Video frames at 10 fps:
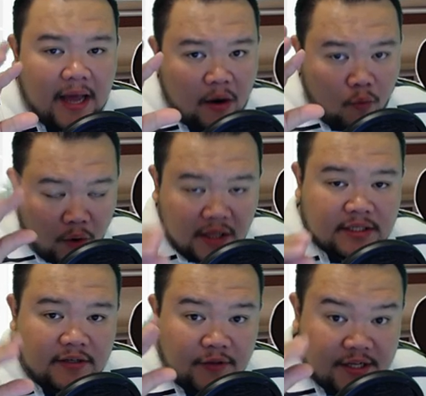and
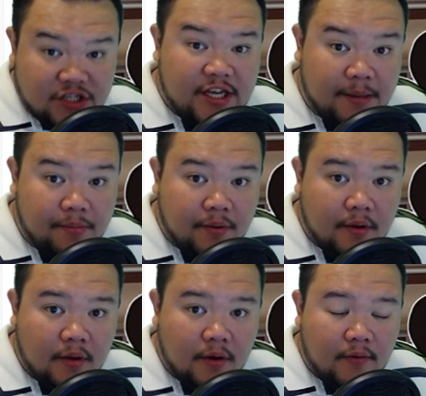relatively
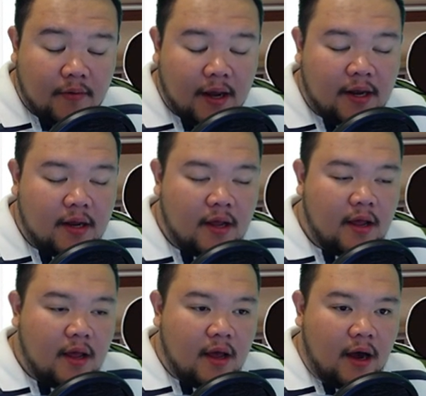cheap,
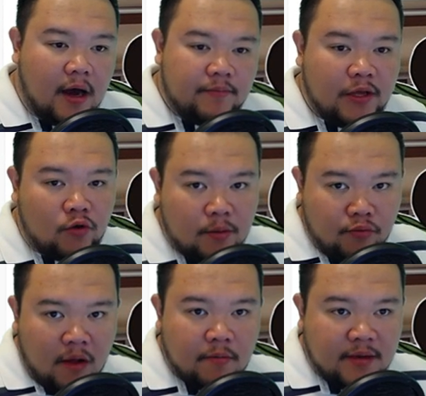right? Um,
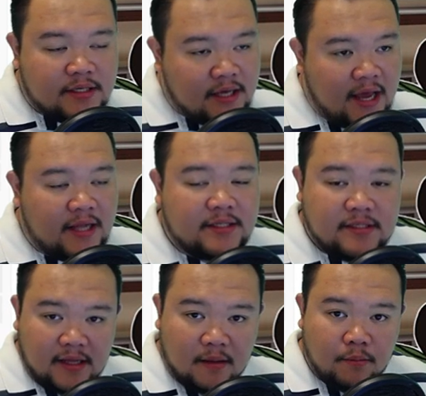the only problem is
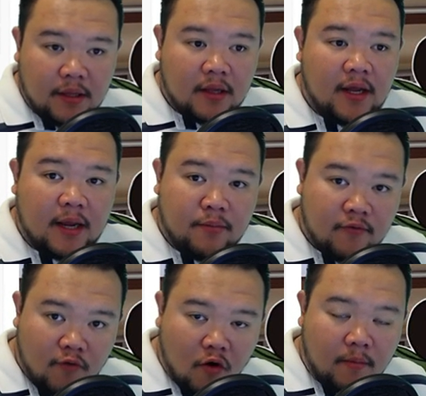again
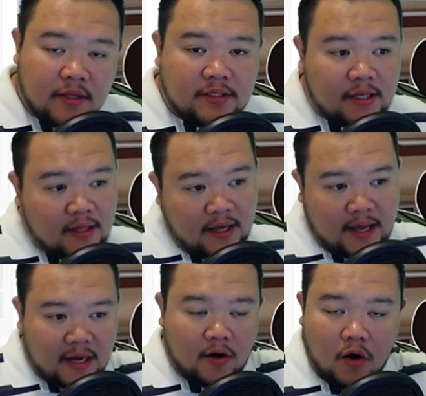scalability and performance.
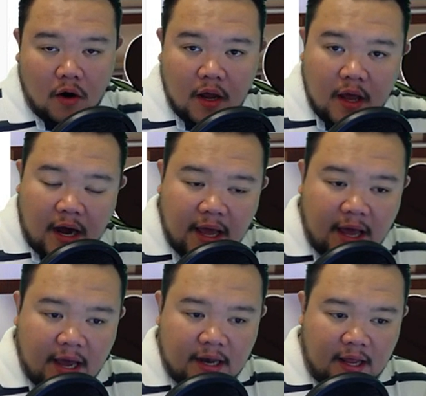And I had an
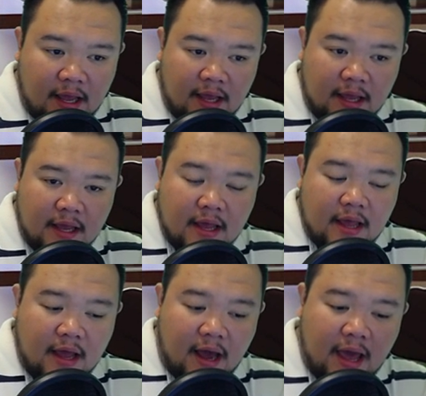I had
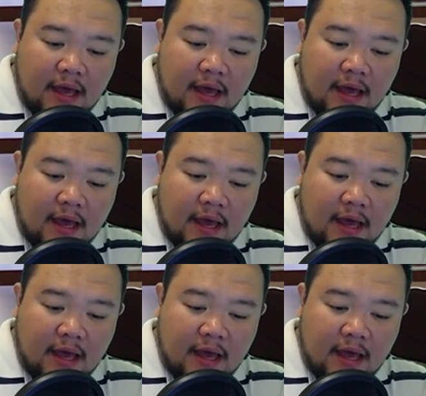a